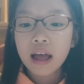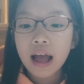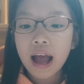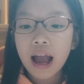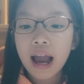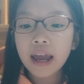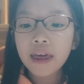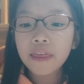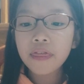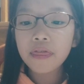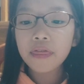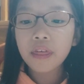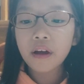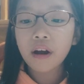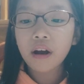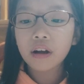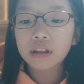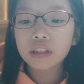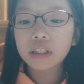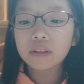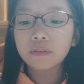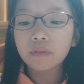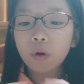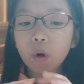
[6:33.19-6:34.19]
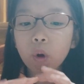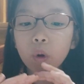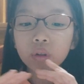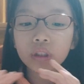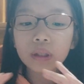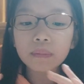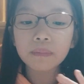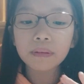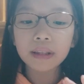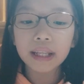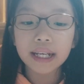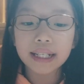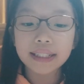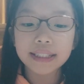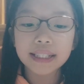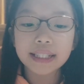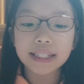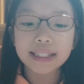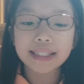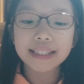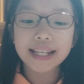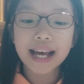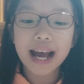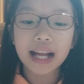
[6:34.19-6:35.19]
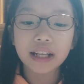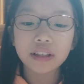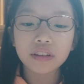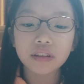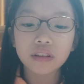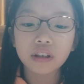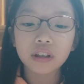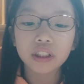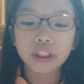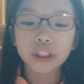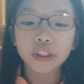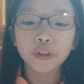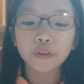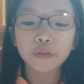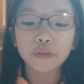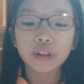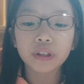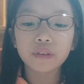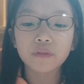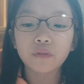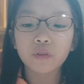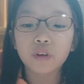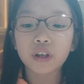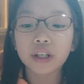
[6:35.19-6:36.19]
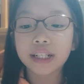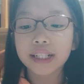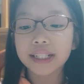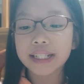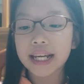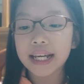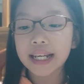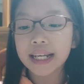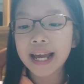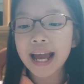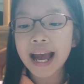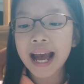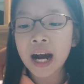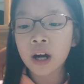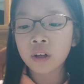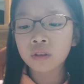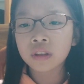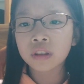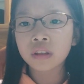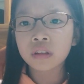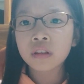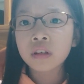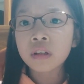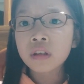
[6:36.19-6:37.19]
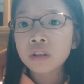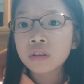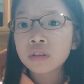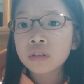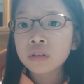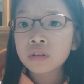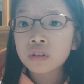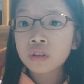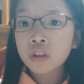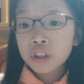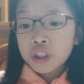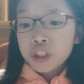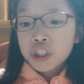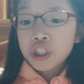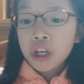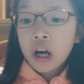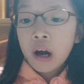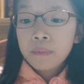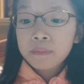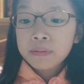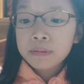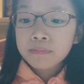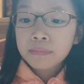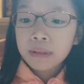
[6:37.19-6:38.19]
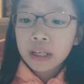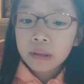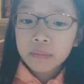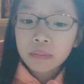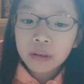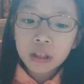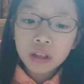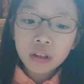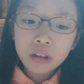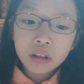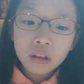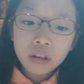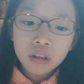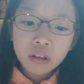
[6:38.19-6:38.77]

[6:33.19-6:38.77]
I thought of all the places Dad took children for a day out. To the shops, maybe?